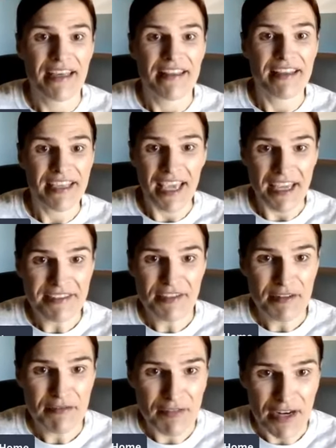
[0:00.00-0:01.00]
The
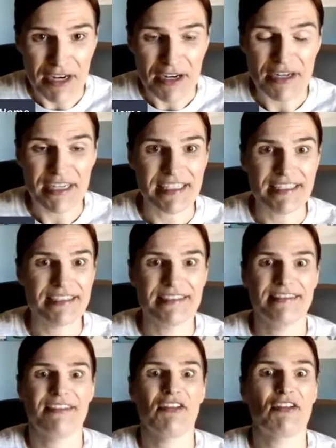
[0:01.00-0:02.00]
Canton Fair is
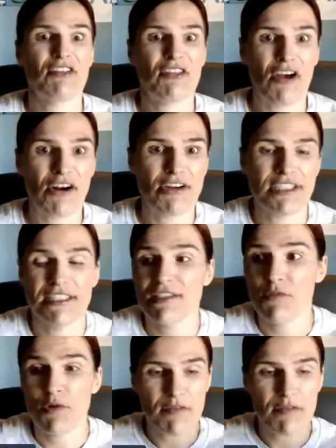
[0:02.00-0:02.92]
the largest,